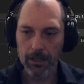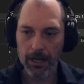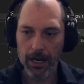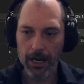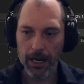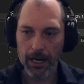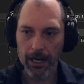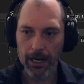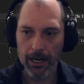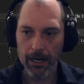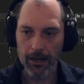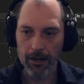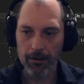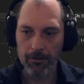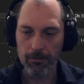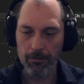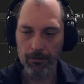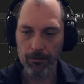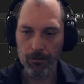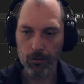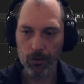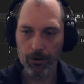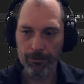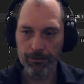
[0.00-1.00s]

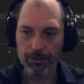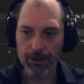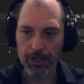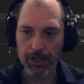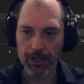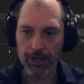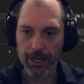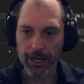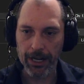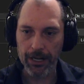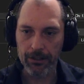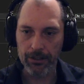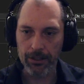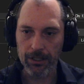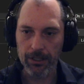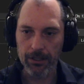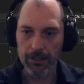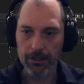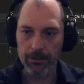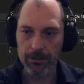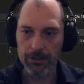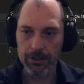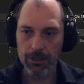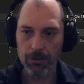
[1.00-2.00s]
We'll figure it out
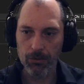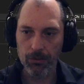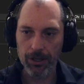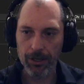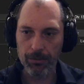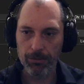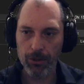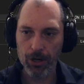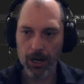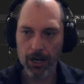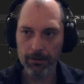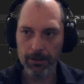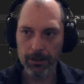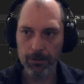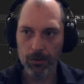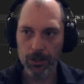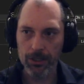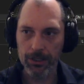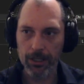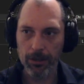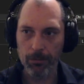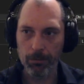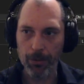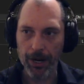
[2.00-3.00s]
though. So we probably
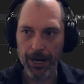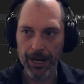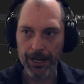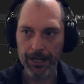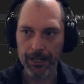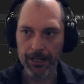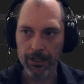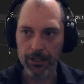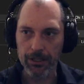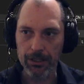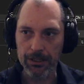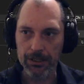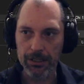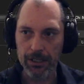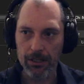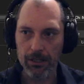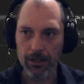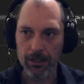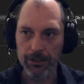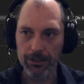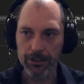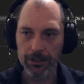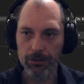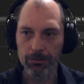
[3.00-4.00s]
want the banker to
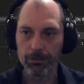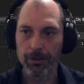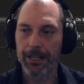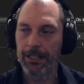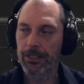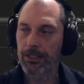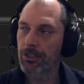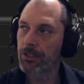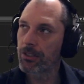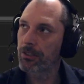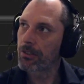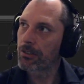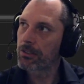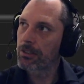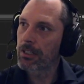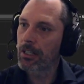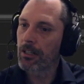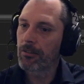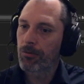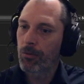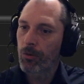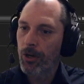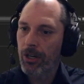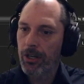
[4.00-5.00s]
also make sure there's
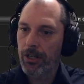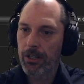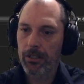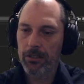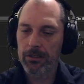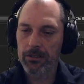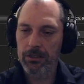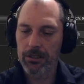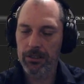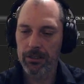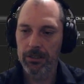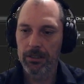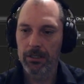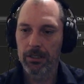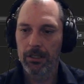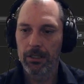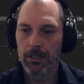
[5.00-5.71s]
enough workers.